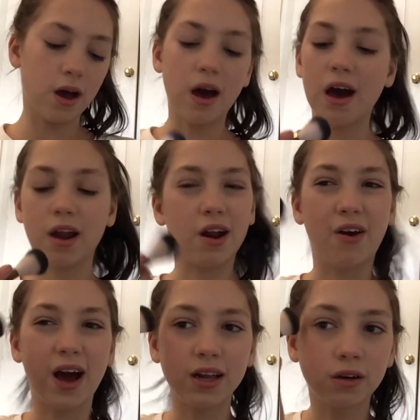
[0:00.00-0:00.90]
I don't know.
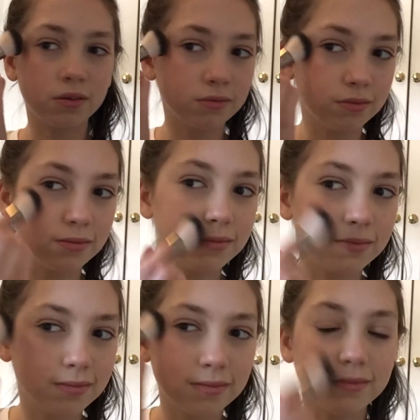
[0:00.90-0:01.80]
I don't
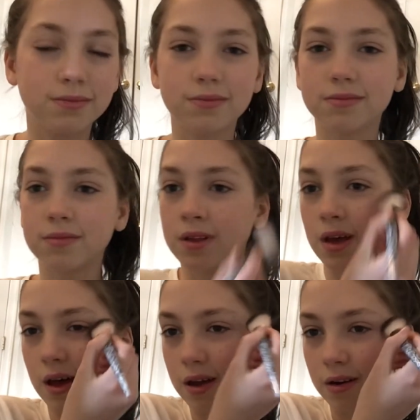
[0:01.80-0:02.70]

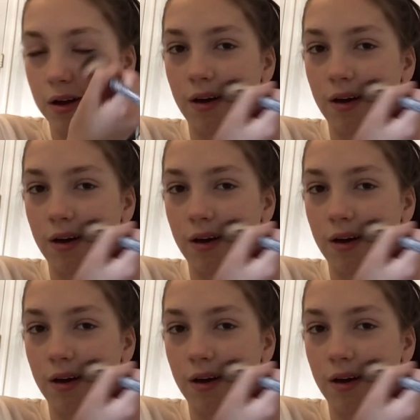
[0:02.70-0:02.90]
know.